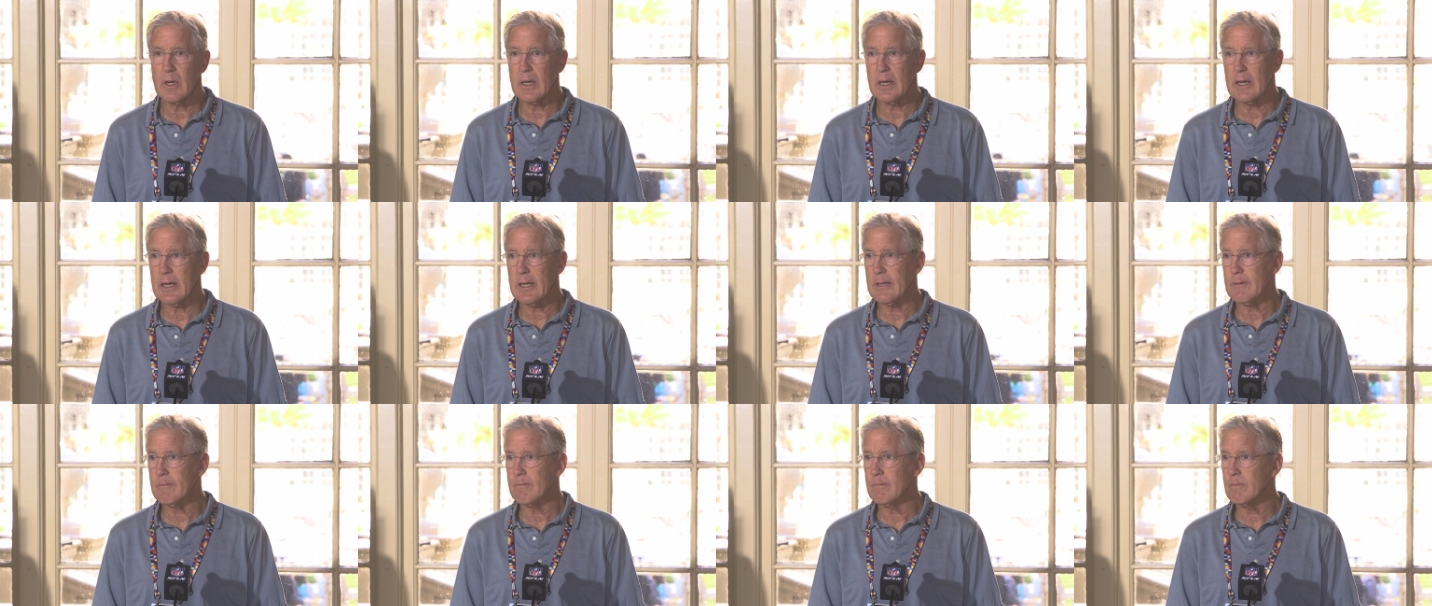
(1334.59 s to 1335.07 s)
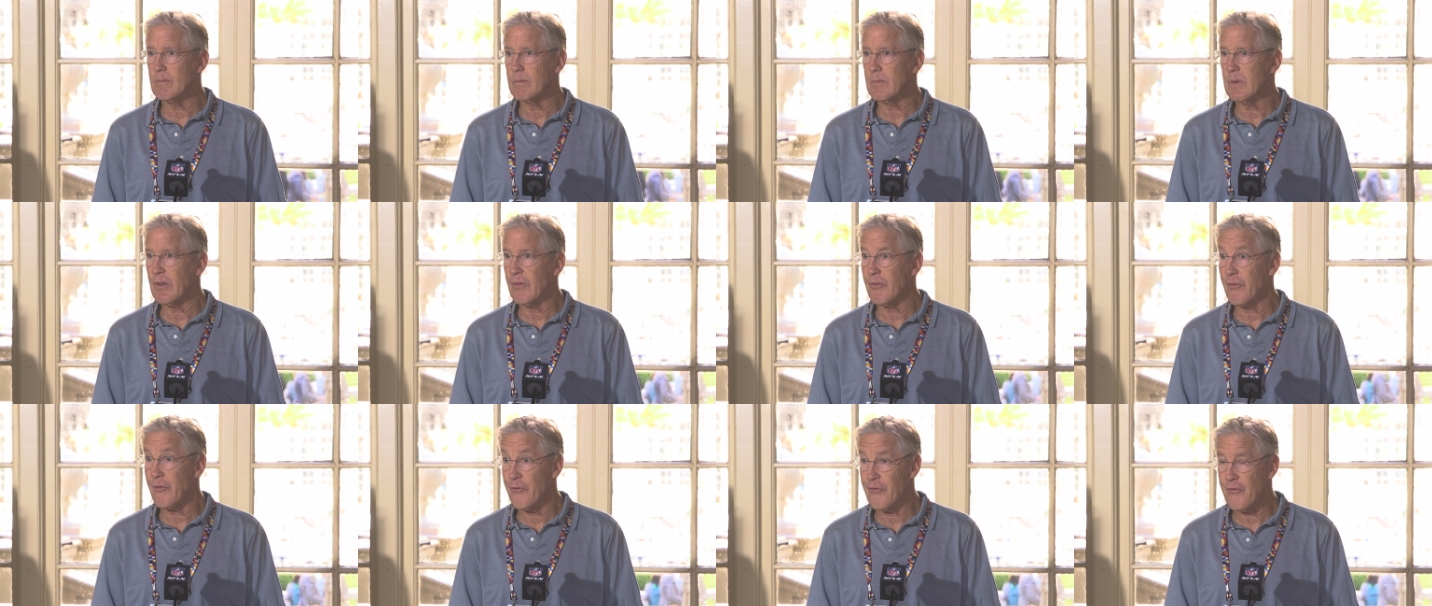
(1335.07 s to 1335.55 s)
Um,
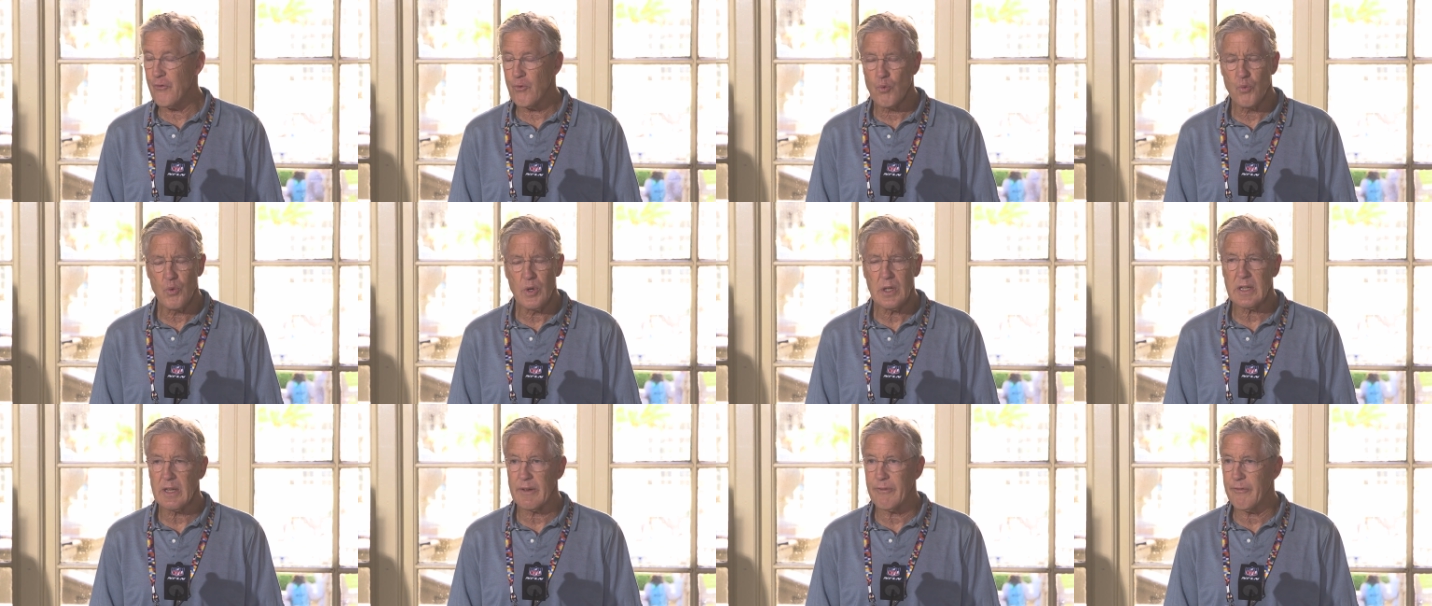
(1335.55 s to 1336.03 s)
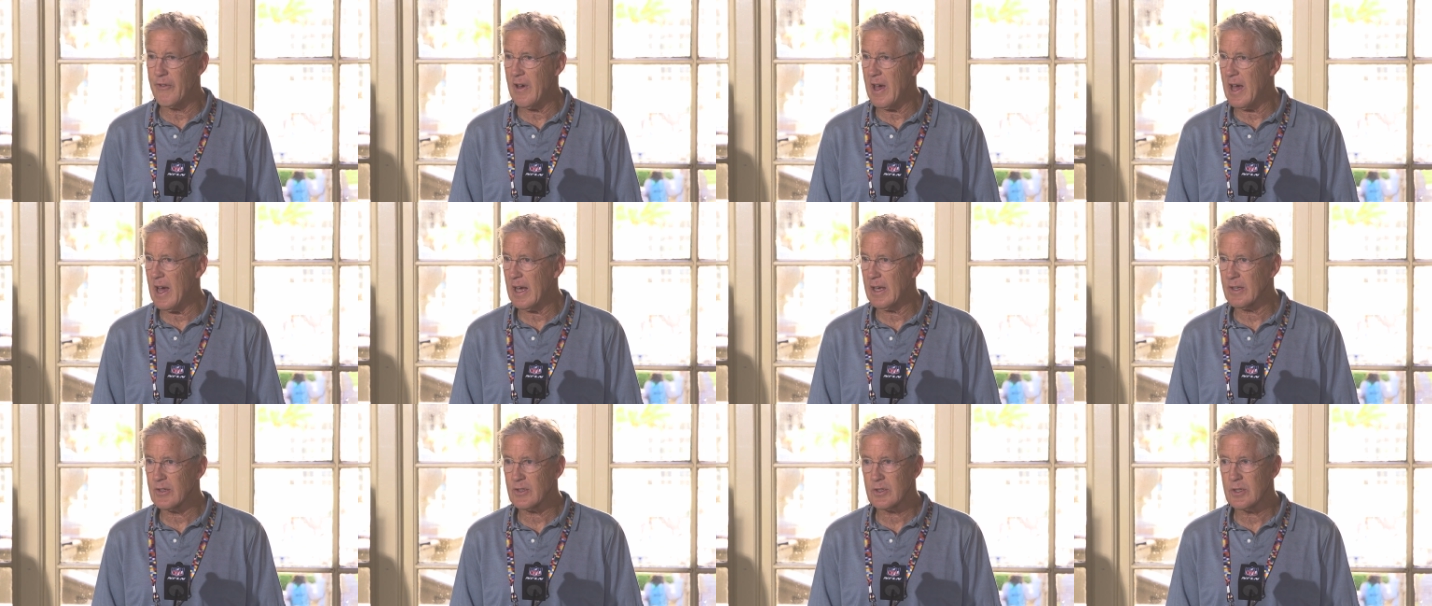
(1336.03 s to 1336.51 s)
he's really
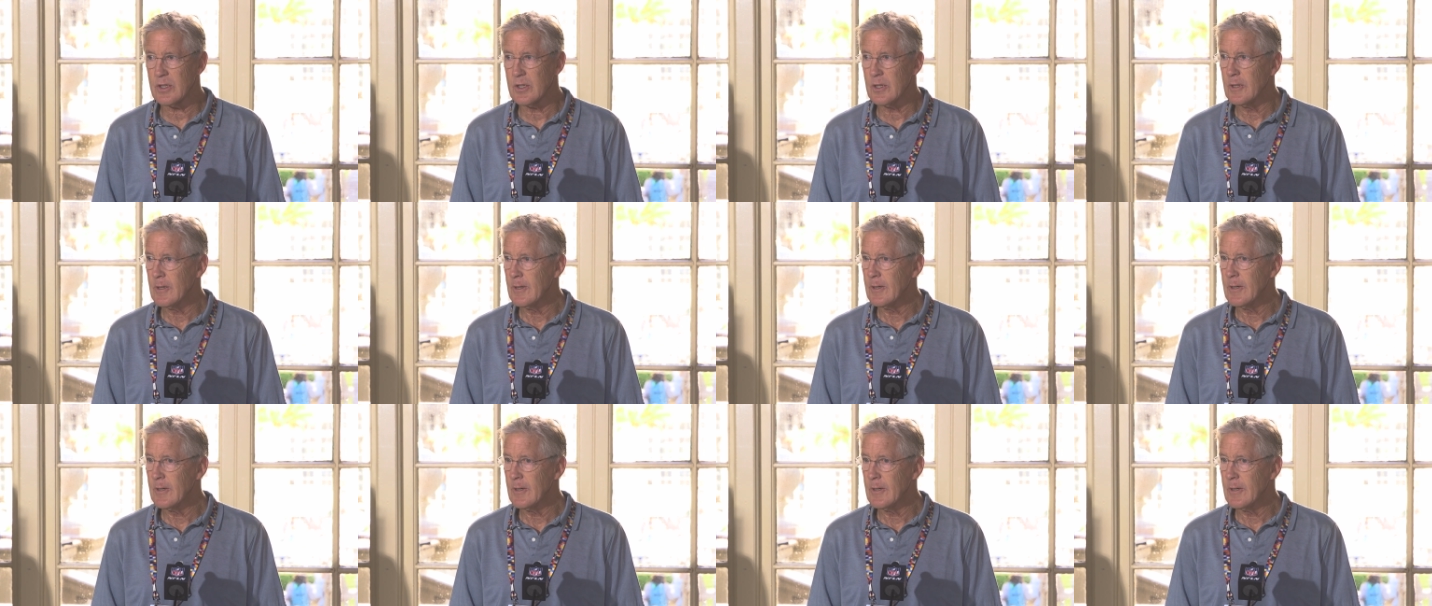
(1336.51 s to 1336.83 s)
fast.